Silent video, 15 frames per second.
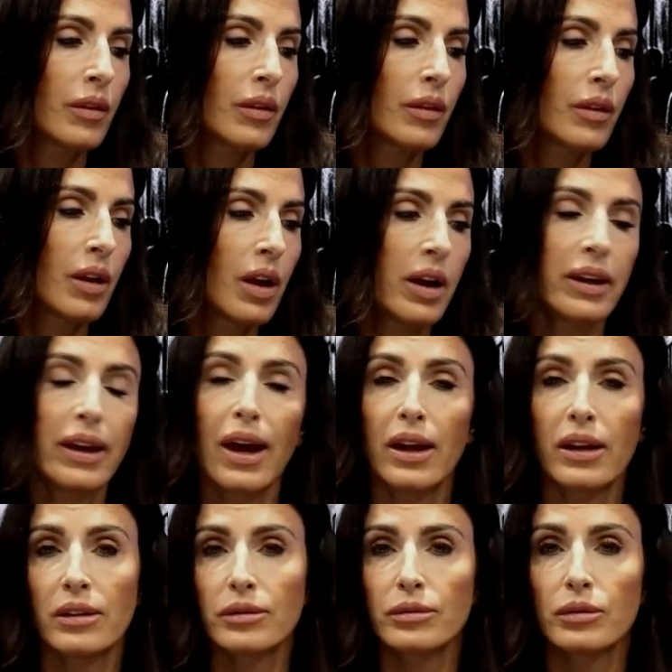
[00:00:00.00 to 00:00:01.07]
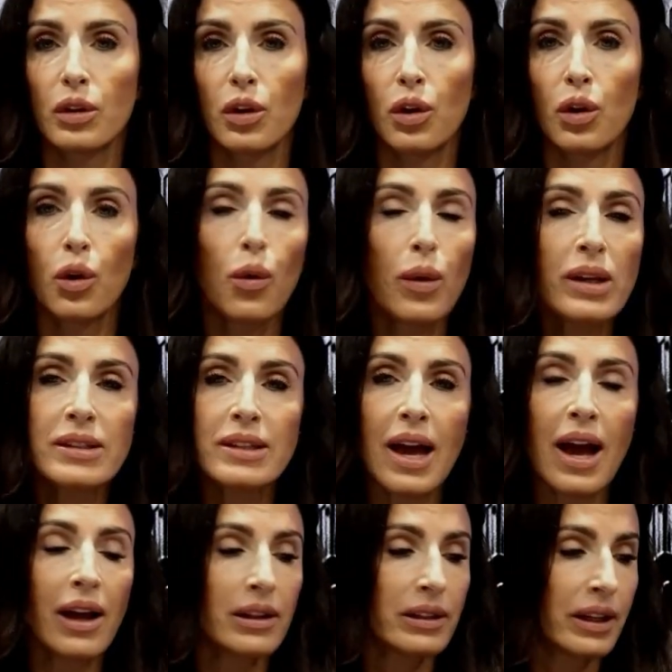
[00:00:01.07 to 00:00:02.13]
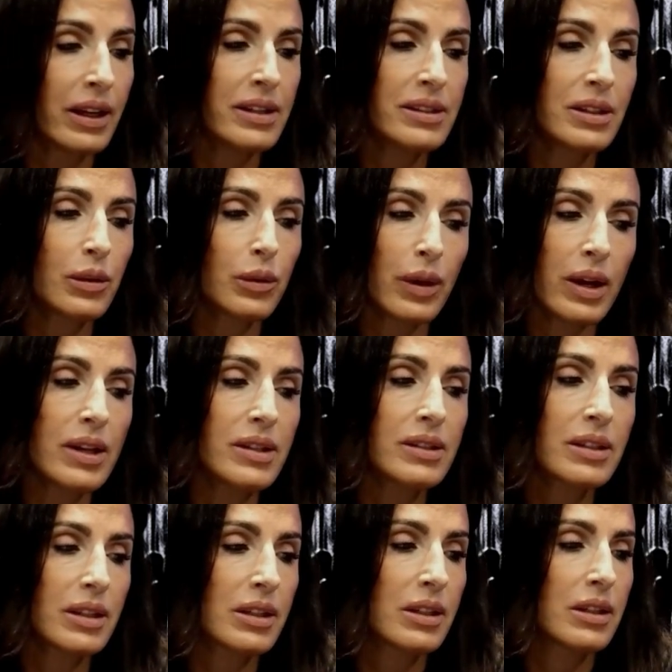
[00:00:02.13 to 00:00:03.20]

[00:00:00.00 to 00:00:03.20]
Again, who exactly is at risk?